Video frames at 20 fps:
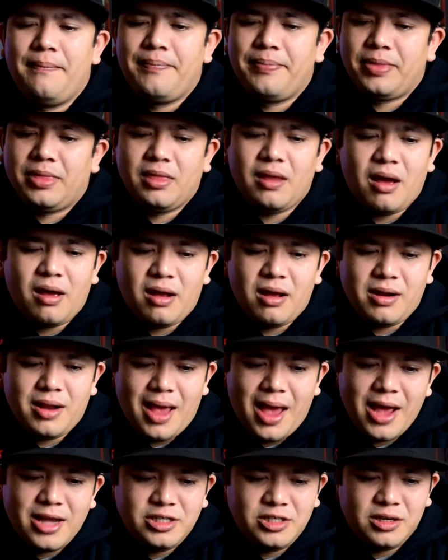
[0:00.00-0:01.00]
not on
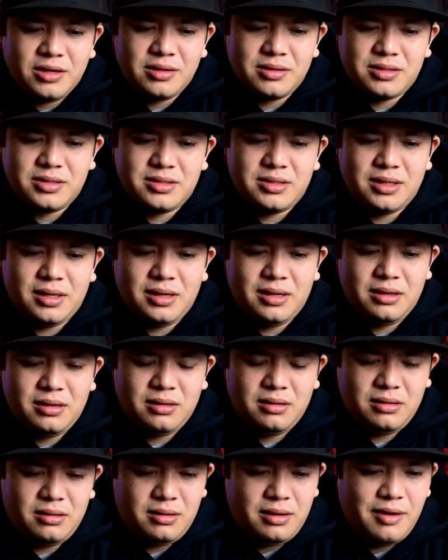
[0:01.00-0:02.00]
adjuncts and
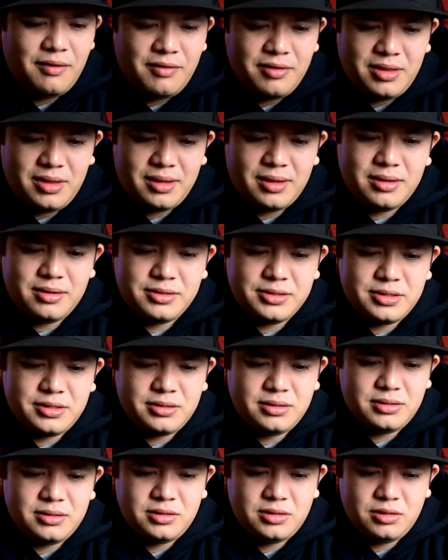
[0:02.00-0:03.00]
everything
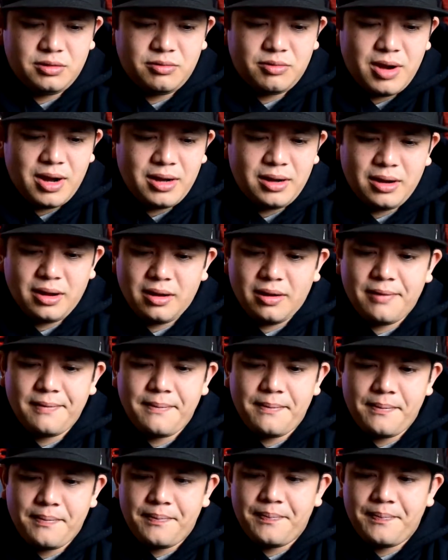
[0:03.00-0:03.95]
else. So right now,